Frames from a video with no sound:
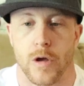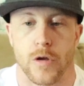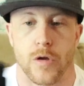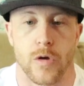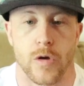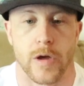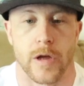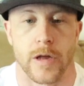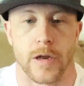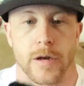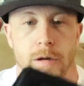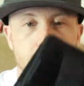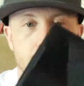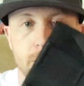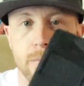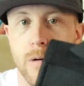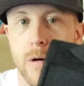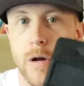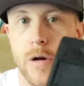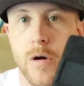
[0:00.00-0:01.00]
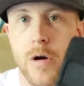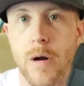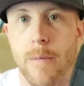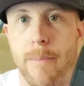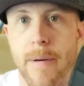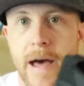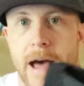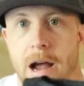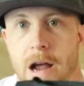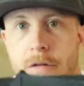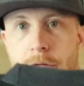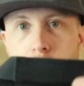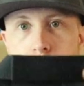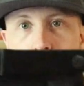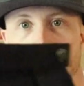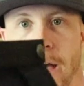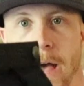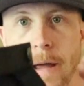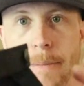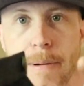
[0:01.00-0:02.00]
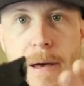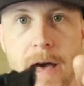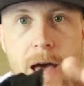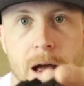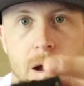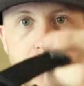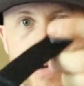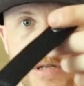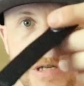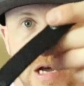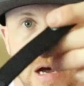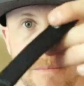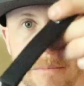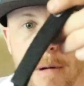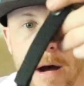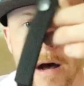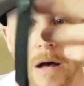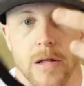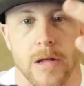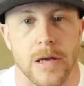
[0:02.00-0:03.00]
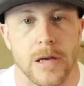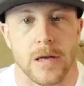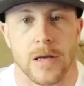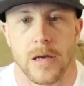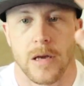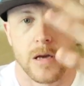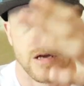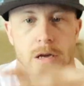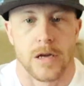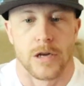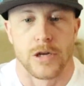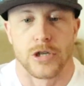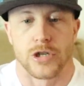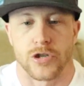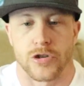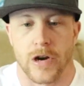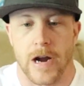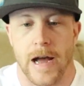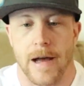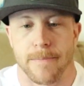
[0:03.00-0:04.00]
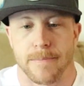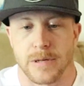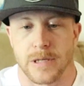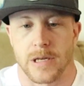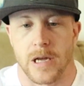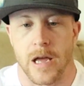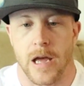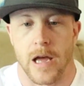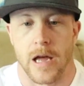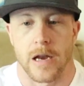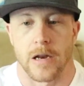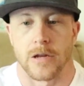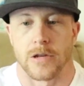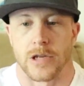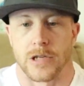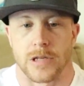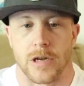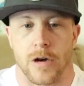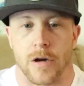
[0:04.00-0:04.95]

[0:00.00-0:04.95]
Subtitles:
You can put it on the back of a backpack. It's got Molly straps, and it just